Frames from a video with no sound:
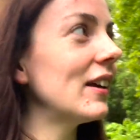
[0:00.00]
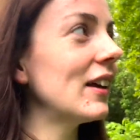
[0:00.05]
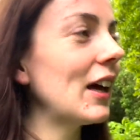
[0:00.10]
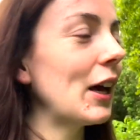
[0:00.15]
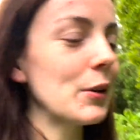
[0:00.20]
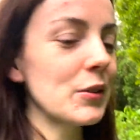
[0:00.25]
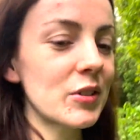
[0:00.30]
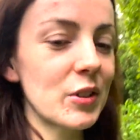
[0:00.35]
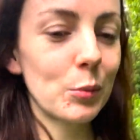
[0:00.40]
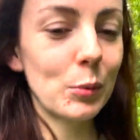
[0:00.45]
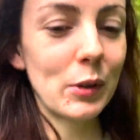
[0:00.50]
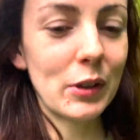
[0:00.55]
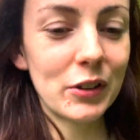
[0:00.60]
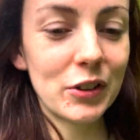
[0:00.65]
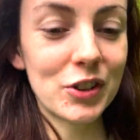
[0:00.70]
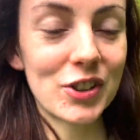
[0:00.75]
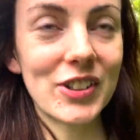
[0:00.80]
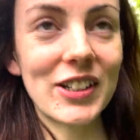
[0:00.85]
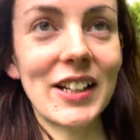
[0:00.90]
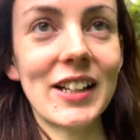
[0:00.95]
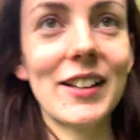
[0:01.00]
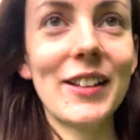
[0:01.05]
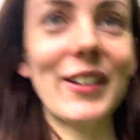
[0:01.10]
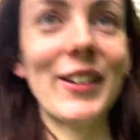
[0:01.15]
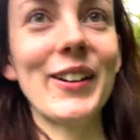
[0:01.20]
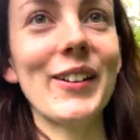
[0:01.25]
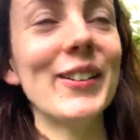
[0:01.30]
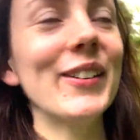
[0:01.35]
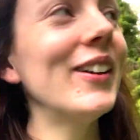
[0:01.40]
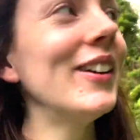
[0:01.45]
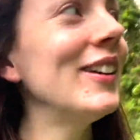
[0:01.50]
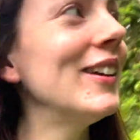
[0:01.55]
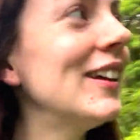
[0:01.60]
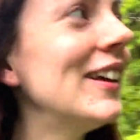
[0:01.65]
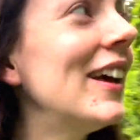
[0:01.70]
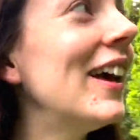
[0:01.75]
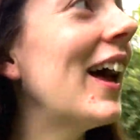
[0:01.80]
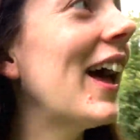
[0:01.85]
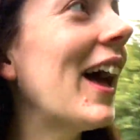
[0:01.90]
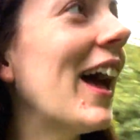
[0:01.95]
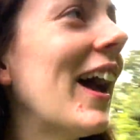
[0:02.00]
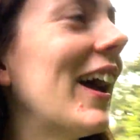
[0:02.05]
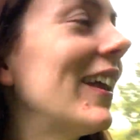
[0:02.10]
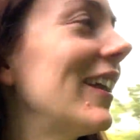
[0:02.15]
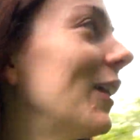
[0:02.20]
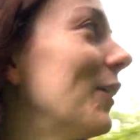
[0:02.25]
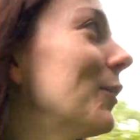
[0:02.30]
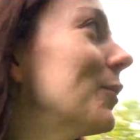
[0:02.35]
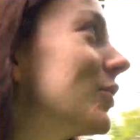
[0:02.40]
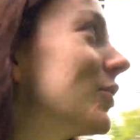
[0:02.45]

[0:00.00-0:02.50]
How's the world treating you? And I was